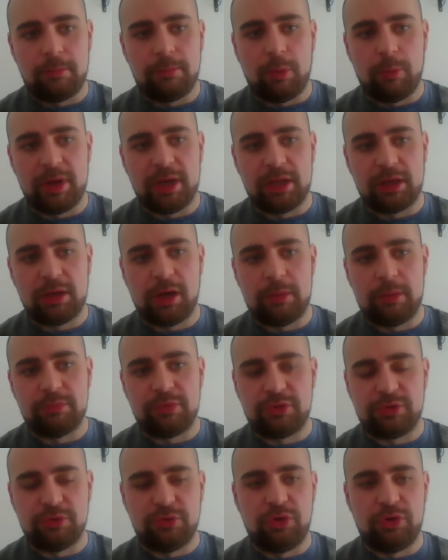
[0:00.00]
but when it comes
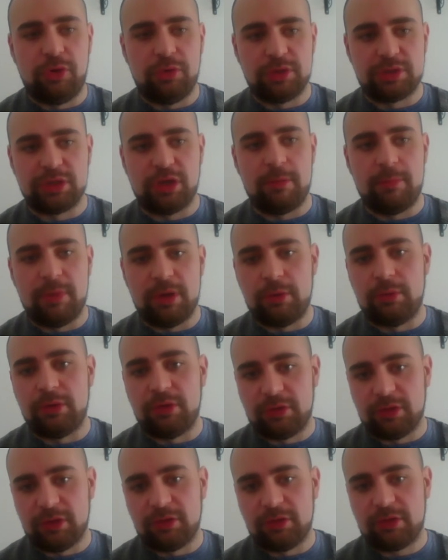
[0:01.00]
to long-term
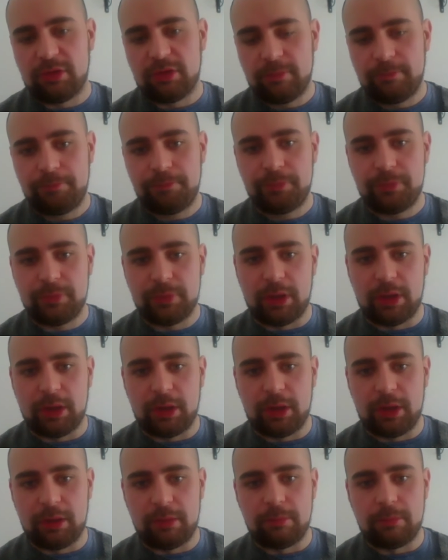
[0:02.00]
illnesses,
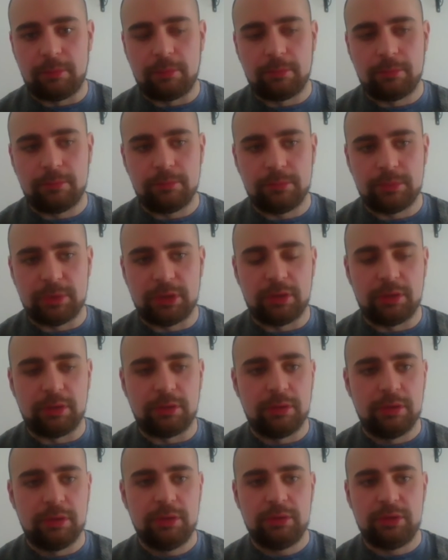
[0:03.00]
um, you know,
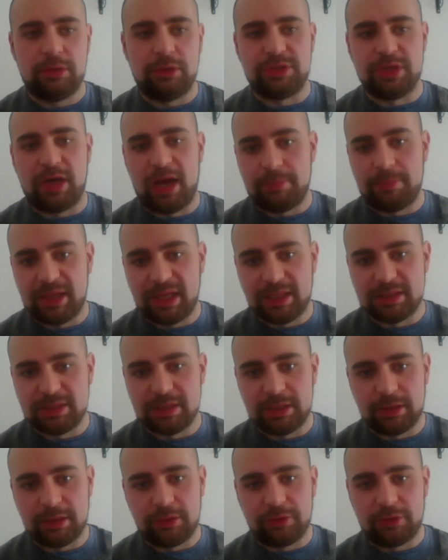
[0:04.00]
your
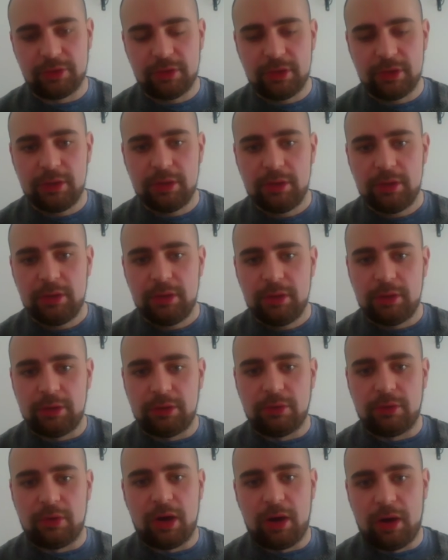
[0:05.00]
diabetes,
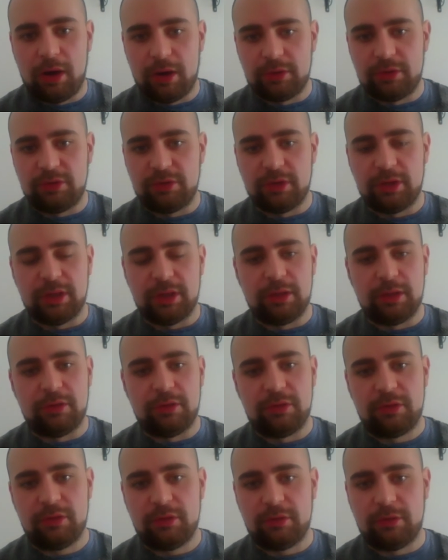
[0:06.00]
your heart
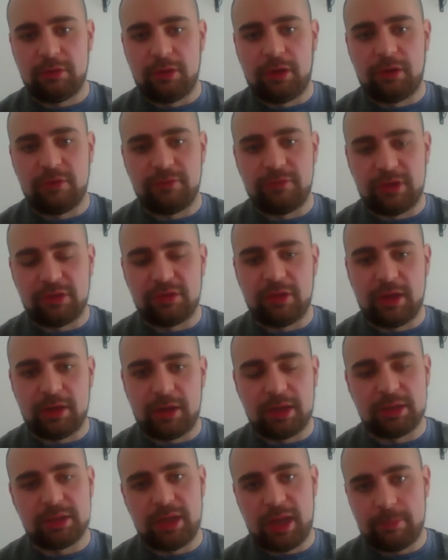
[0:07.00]
disease, uh, things like
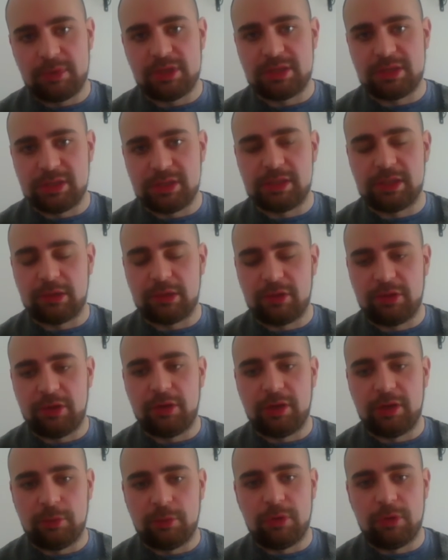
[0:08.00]
that, then epigenetics
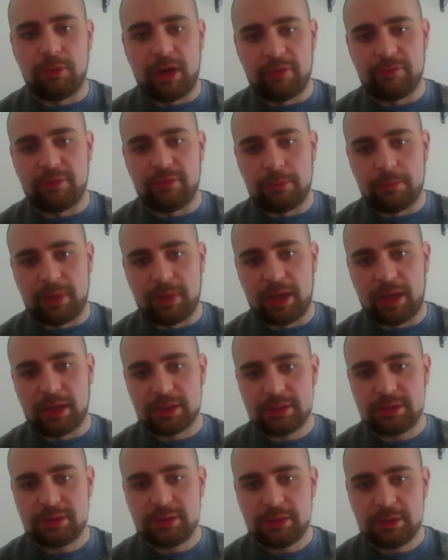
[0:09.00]
certainly will have an impact.
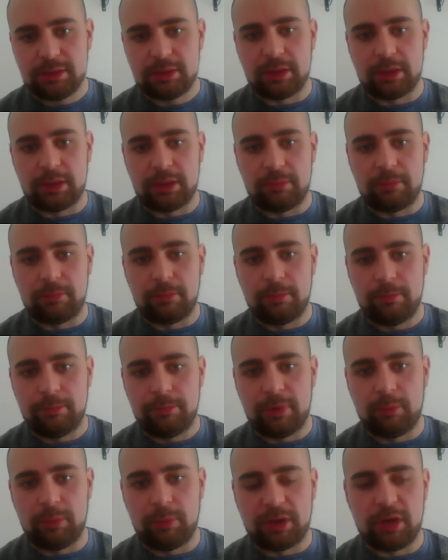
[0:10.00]
Um,
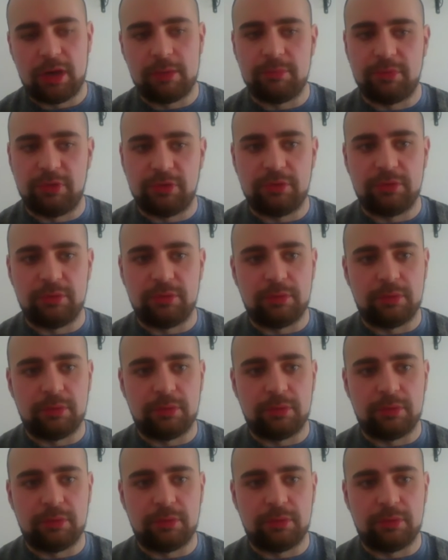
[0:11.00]
but when it comes to